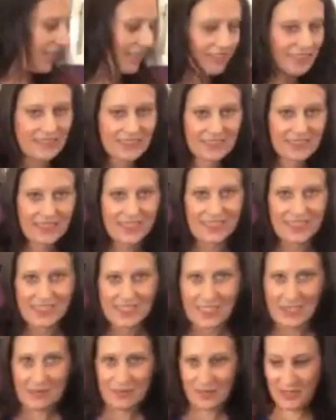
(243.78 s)
that
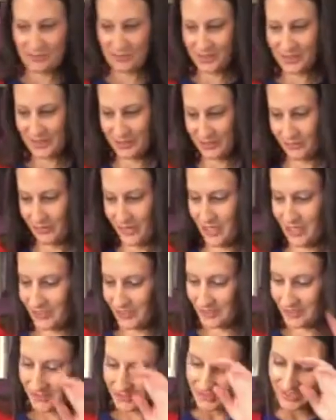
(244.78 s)
is going to be really
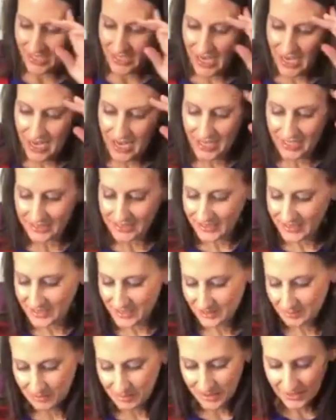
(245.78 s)
fun to add
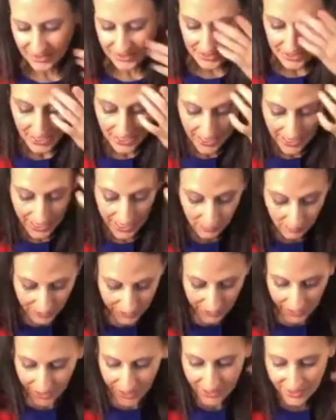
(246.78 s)
these beets. And
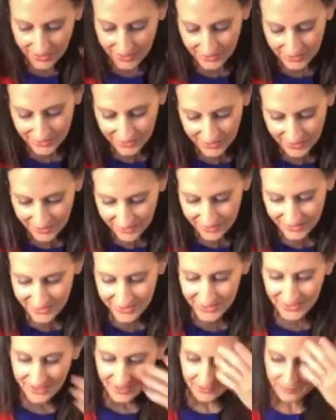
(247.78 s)
we got
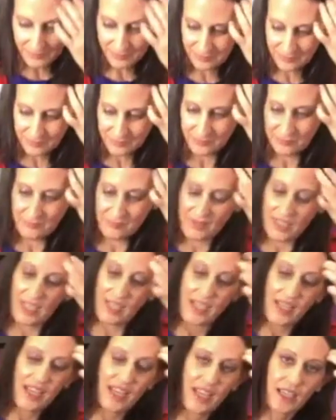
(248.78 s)
these,
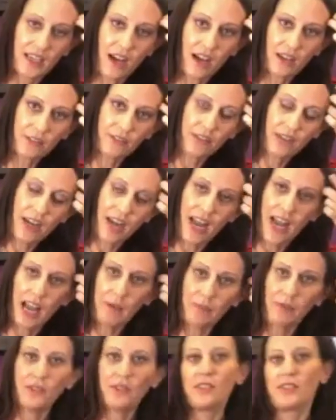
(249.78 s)
they call for
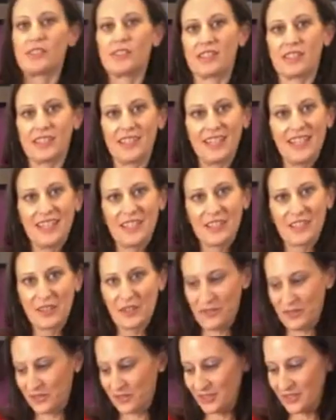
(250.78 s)
apples.
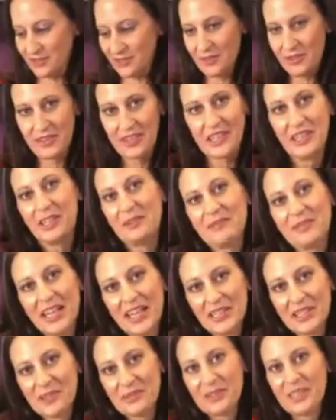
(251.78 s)
So there's a little
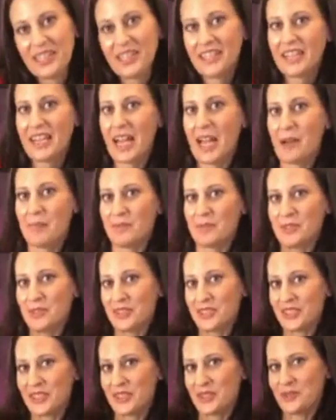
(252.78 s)
theme, last week
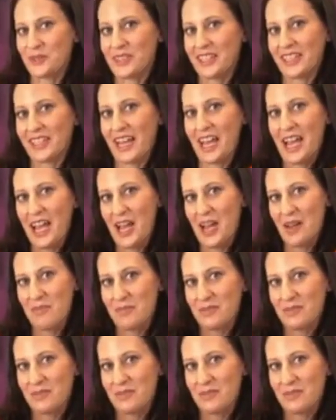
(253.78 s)
apples, this week